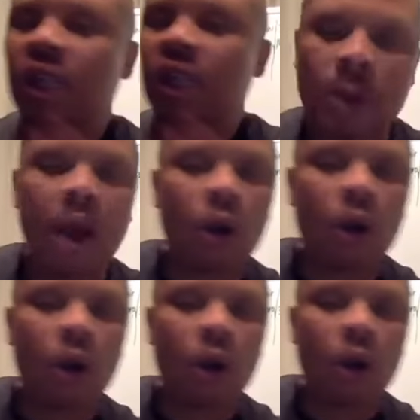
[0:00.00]
to worry about
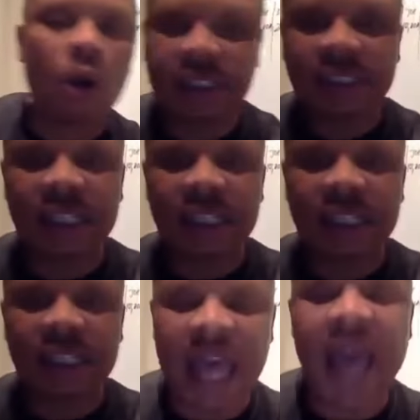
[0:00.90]
qualifications and this
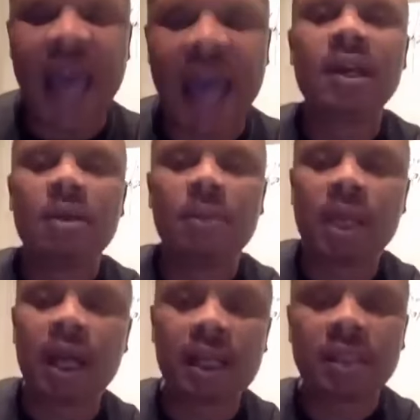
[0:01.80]
and that,
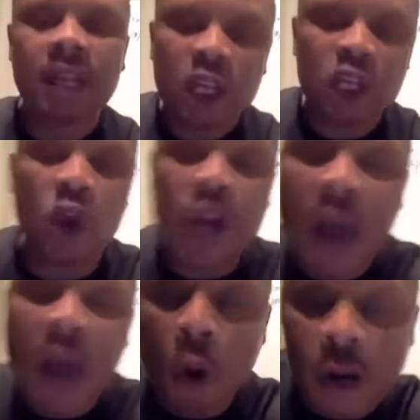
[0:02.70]
because you're
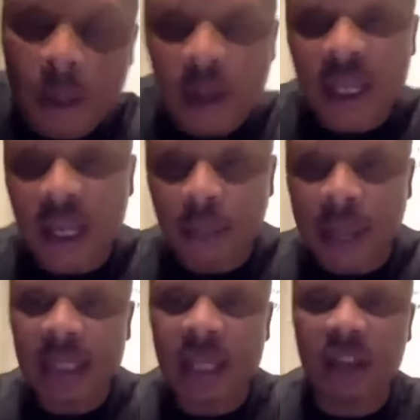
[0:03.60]
not worrying about getting
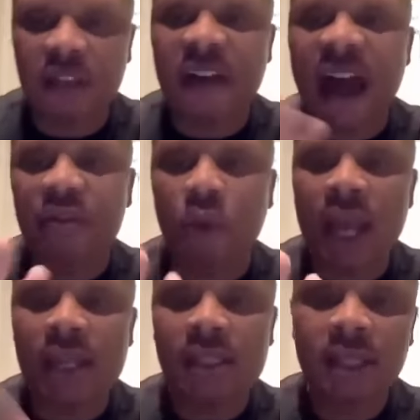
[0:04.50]
paid the other 5
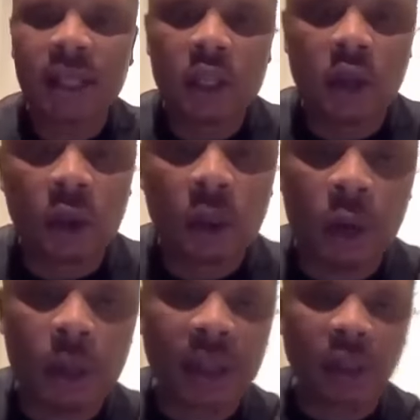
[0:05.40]
ways. You're only
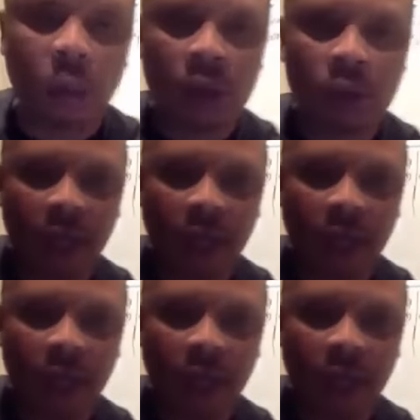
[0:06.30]
worrying about the one